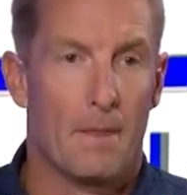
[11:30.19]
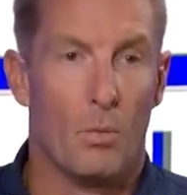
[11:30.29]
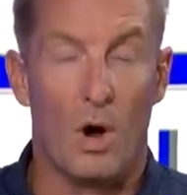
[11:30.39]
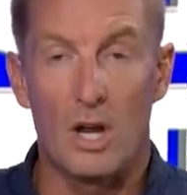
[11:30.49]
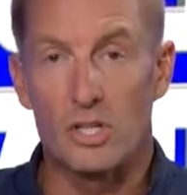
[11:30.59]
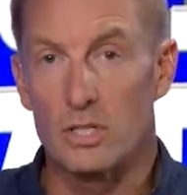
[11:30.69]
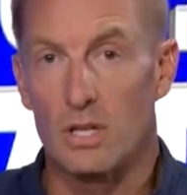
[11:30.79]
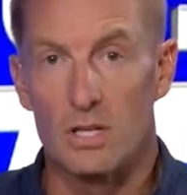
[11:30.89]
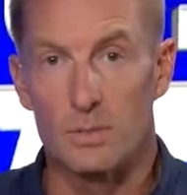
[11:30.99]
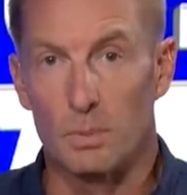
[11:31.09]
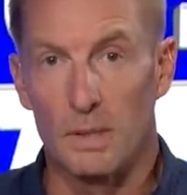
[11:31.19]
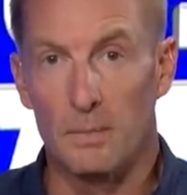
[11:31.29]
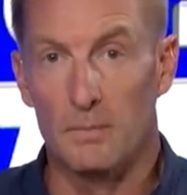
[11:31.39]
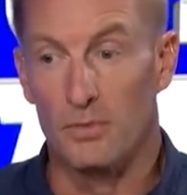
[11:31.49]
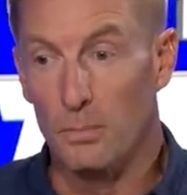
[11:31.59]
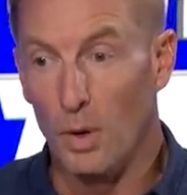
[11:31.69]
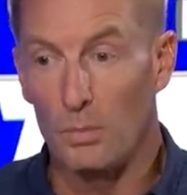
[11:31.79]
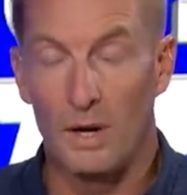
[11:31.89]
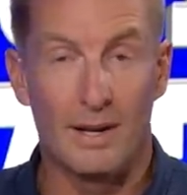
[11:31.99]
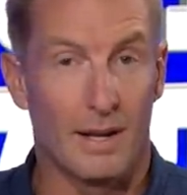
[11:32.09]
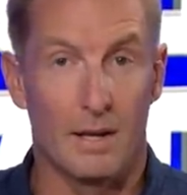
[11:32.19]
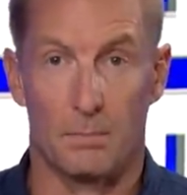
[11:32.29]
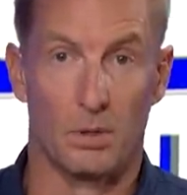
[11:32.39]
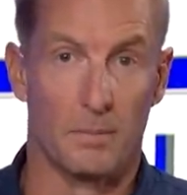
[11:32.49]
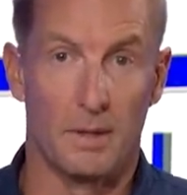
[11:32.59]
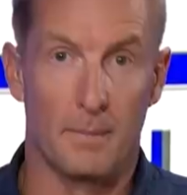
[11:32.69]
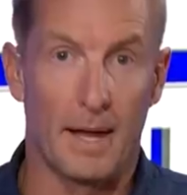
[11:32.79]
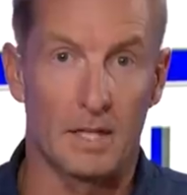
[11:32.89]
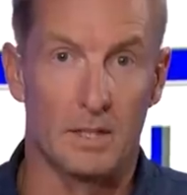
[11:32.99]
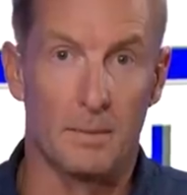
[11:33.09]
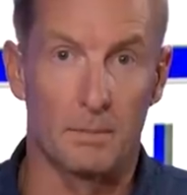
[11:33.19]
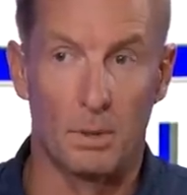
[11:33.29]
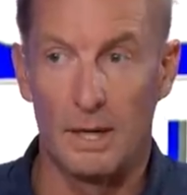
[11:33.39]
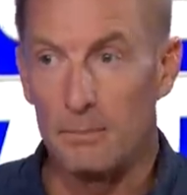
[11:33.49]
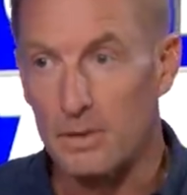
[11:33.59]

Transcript: Washington is a premium football brand and a premium academic brand.